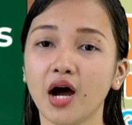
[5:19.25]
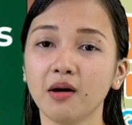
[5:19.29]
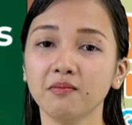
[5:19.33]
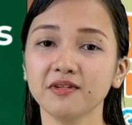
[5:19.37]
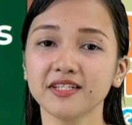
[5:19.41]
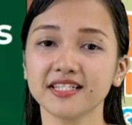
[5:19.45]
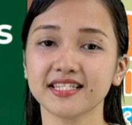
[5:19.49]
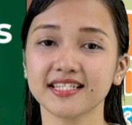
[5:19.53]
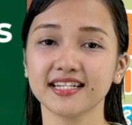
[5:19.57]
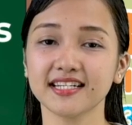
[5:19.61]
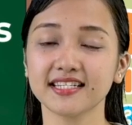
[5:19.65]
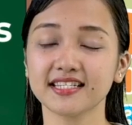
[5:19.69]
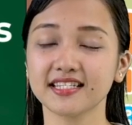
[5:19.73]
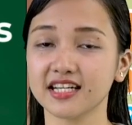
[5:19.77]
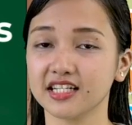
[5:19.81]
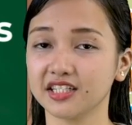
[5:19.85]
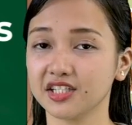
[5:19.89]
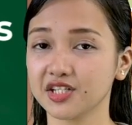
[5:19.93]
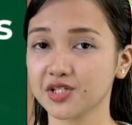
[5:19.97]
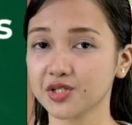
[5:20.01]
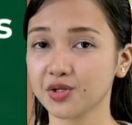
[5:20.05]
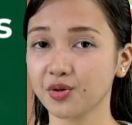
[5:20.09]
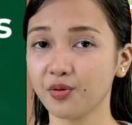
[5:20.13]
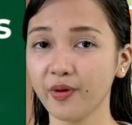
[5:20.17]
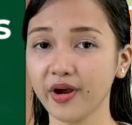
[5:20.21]

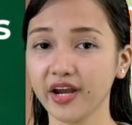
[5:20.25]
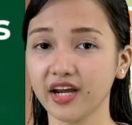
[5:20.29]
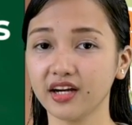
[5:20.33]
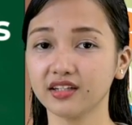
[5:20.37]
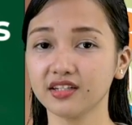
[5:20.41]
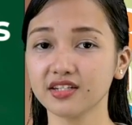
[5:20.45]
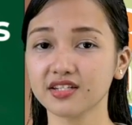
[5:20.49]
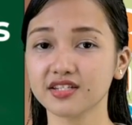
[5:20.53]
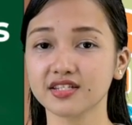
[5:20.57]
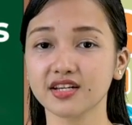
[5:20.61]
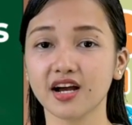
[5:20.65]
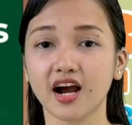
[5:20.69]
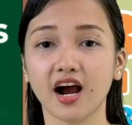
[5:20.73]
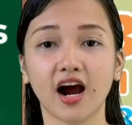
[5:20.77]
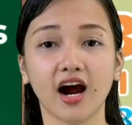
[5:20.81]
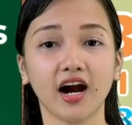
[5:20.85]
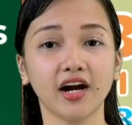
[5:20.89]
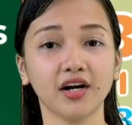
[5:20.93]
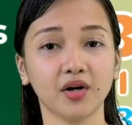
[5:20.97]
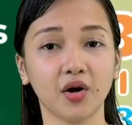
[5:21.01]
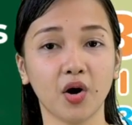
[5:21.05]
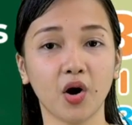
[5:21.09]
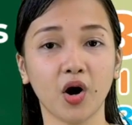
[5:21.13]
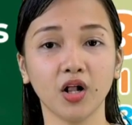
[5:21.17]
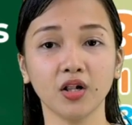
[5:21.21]
rhombuses, and squares
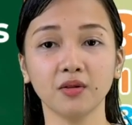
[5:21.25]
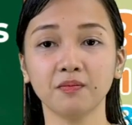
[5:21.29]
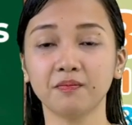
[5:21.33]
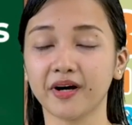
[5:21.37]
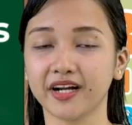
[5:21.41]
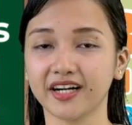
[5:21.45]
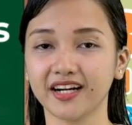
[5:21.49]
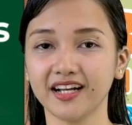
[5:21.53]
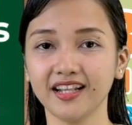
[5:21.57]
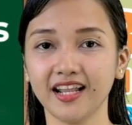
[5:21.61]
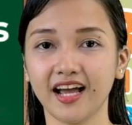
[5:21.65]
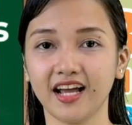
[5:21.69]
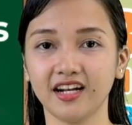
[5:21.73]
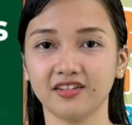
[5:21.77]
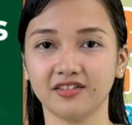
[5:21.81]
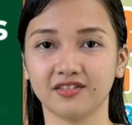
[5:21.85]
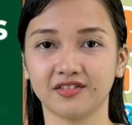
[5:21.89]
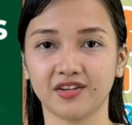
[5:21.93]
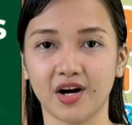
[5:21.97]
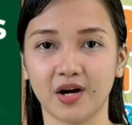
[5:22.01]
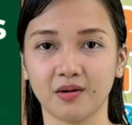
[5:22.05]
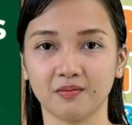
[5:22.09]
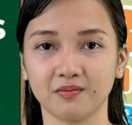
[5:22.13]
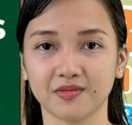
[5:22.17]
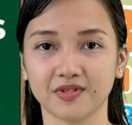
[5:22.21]
are all
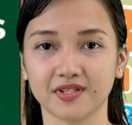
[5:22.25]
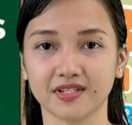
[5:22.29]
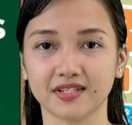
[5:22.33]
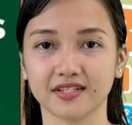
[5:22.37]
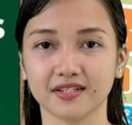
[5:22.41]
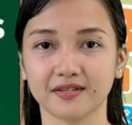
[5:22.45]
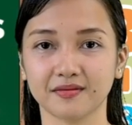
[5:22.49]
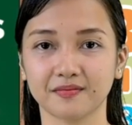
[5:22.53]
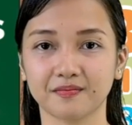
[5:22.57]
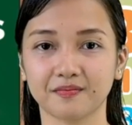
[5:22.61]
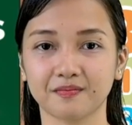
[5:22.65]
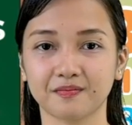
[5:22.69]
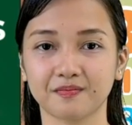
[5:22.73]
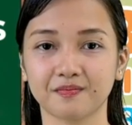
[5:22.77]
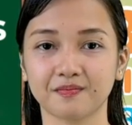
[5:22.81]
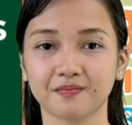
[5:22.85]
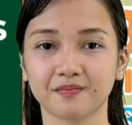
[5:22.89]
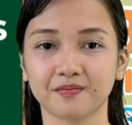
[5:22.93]
parallelograms